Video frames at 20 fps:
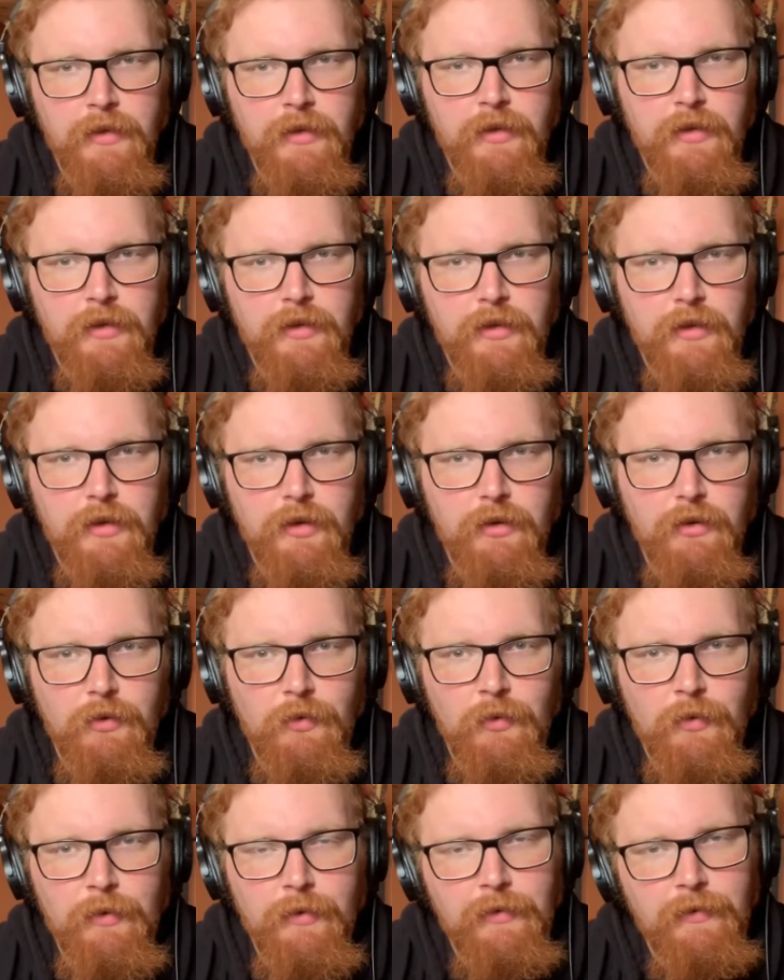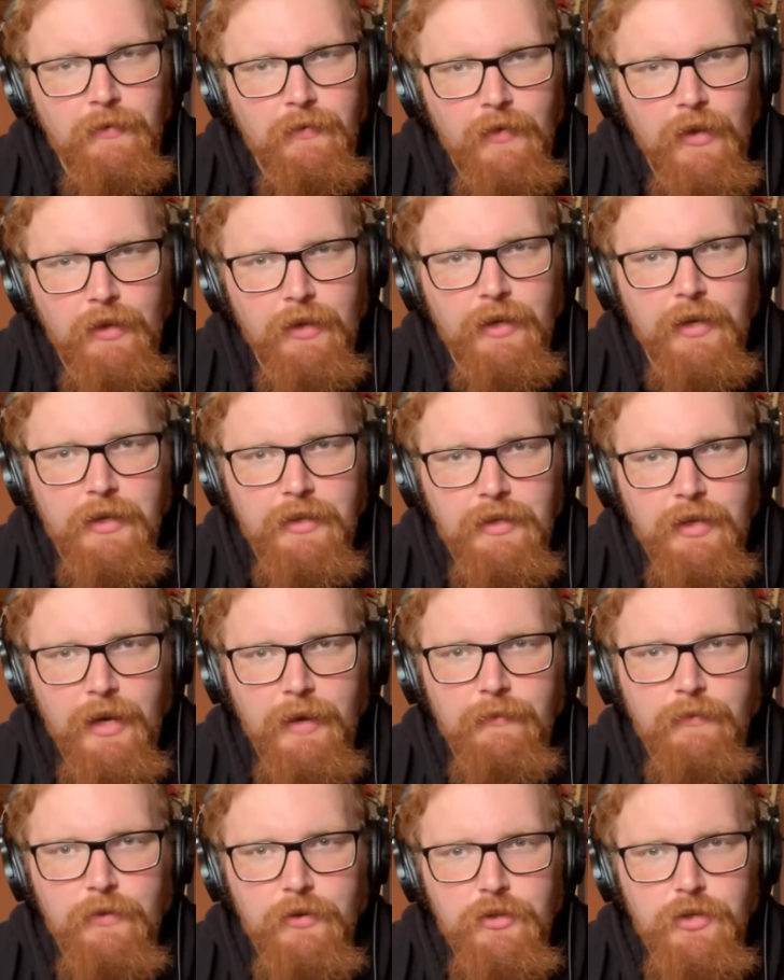you know, felt like a
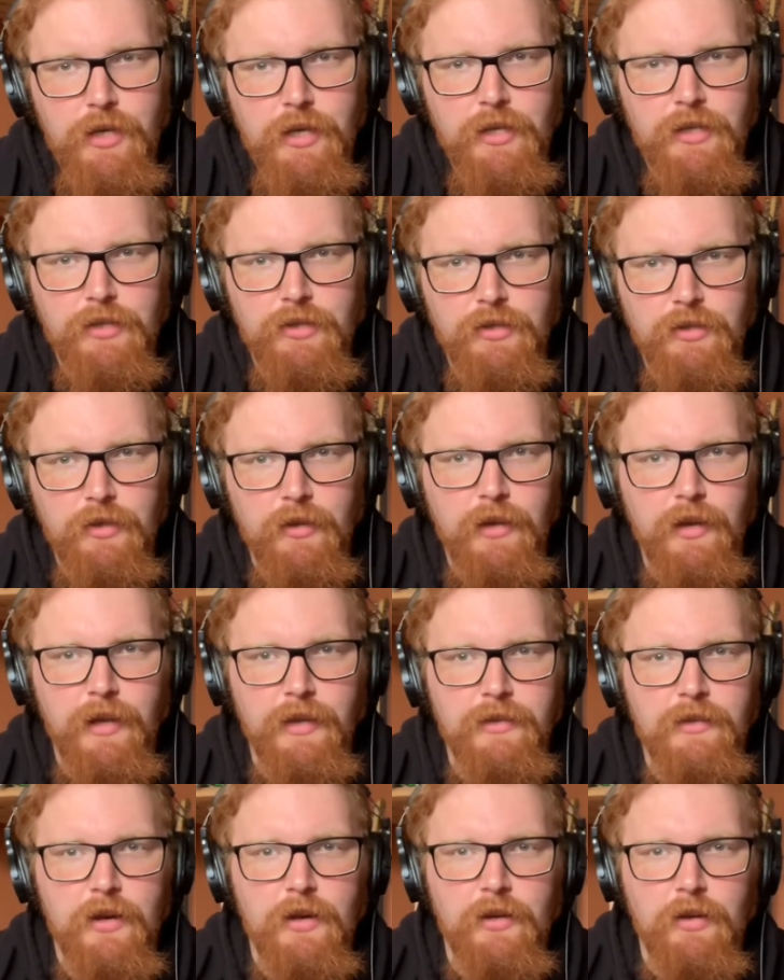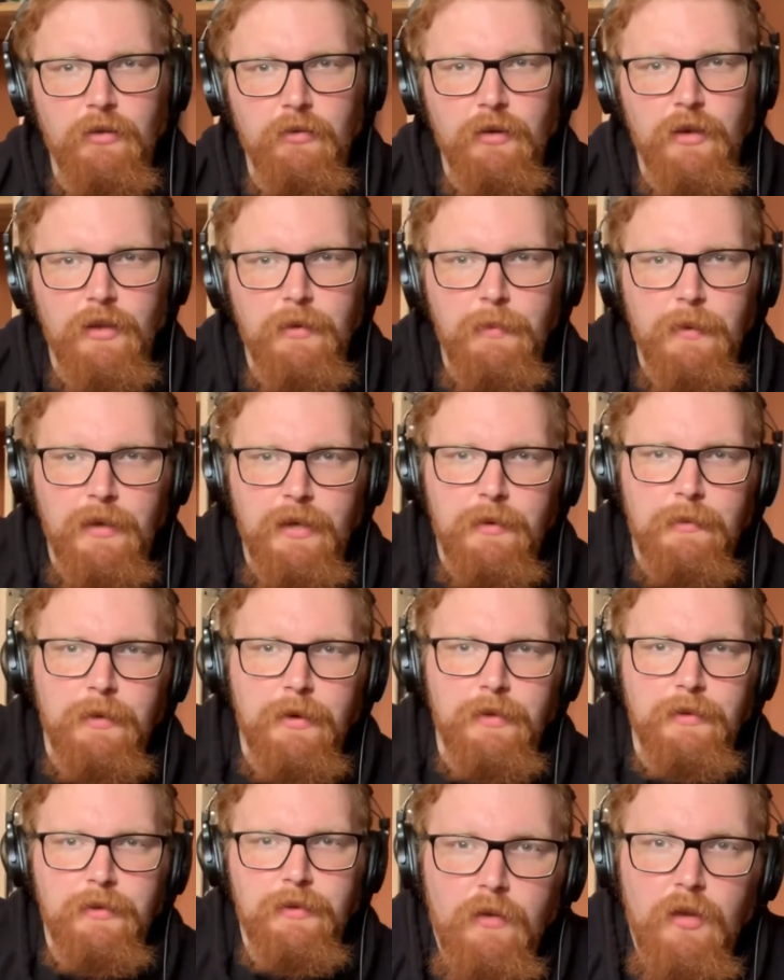time for a change. So then I started going on the pickup hunt.